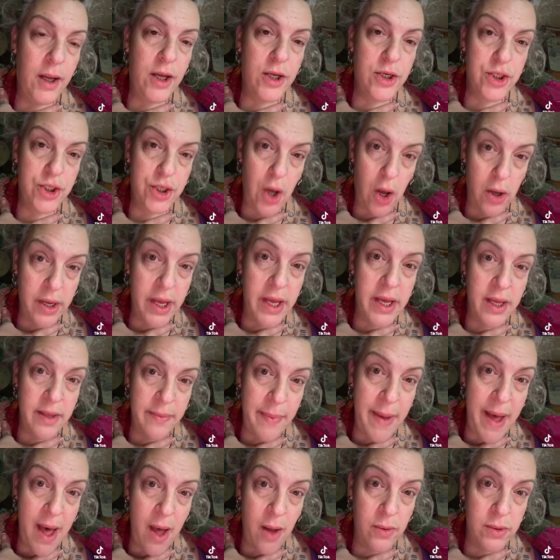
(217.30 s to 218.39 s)
talking
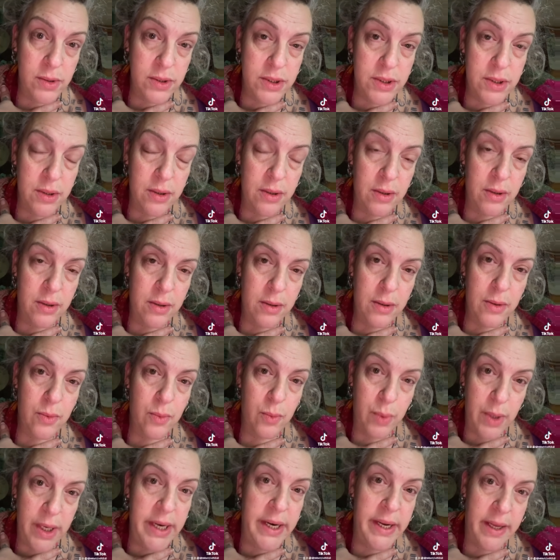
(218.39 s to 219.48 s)
about,
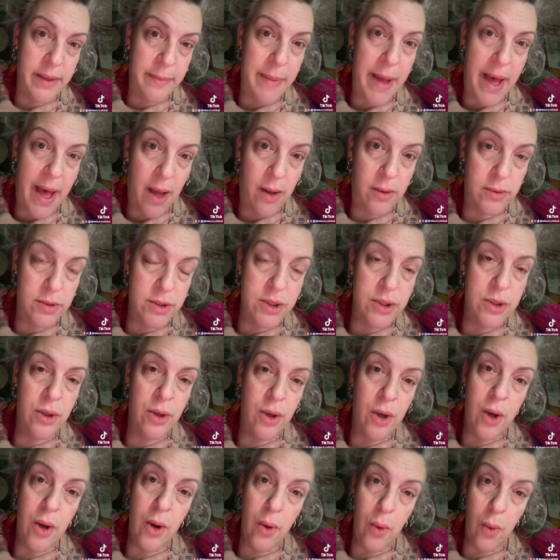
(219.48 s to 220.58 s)
reading about,
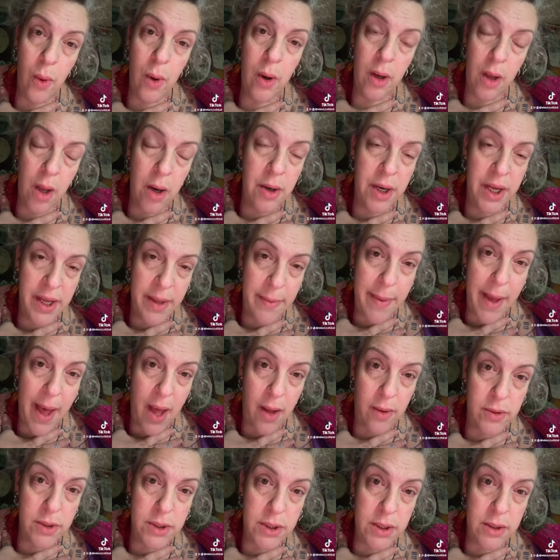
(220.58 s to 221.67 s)
or learning
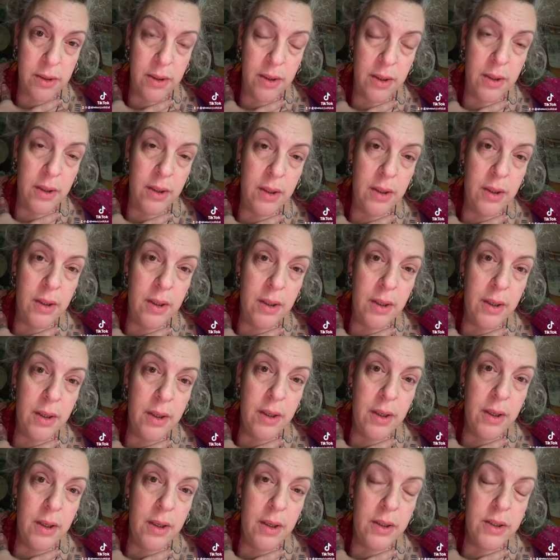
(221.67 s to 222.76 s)
about
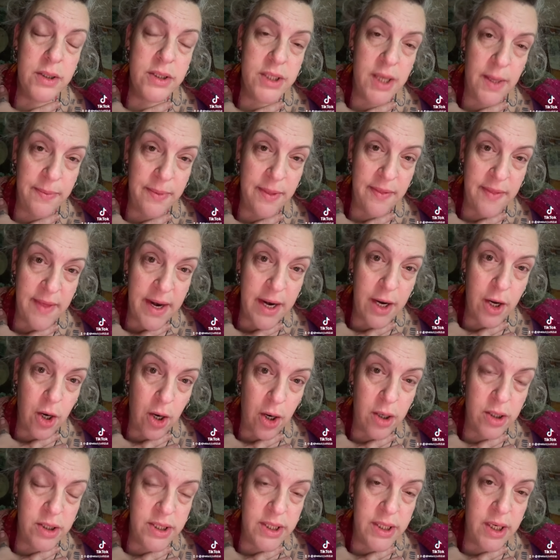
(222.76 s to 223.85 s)
something that
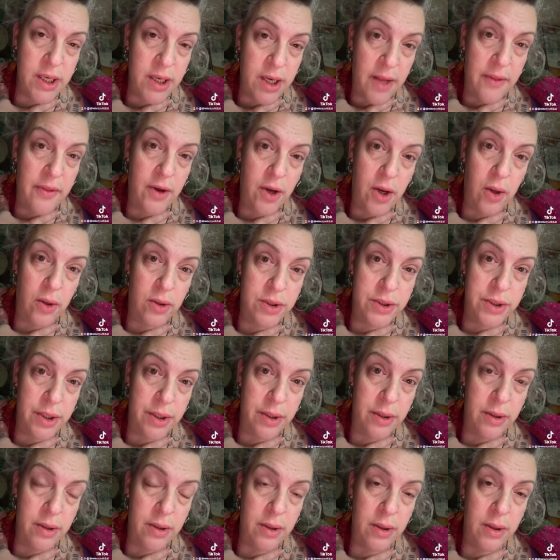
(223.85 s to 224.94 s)
occurs in another culture
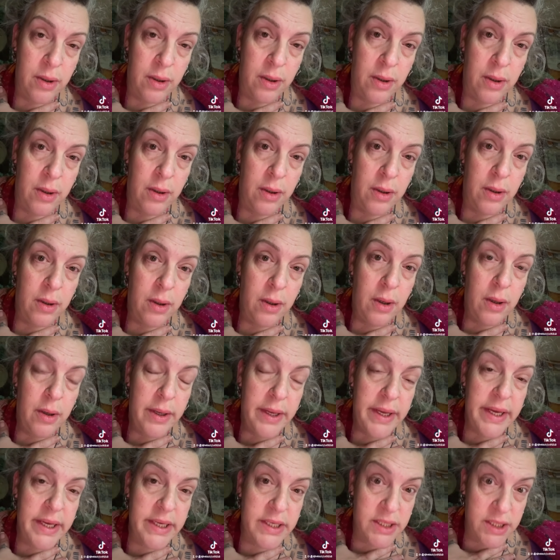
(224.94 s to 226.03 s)

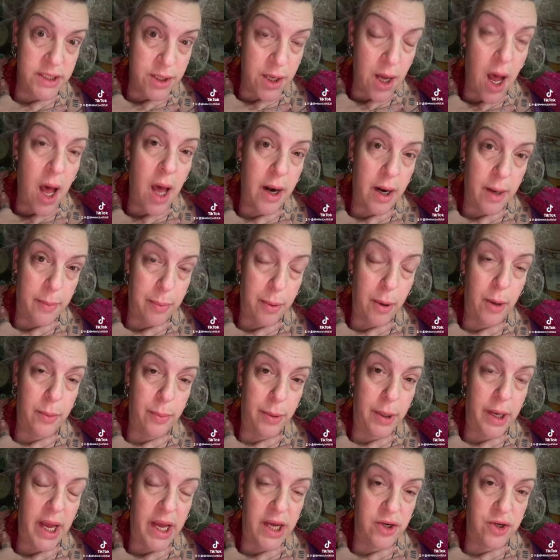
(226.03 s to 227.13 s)
is not
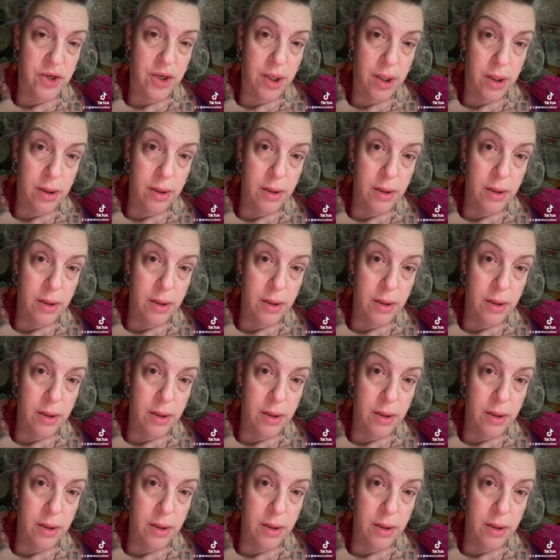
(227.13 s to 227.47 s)
appropriation.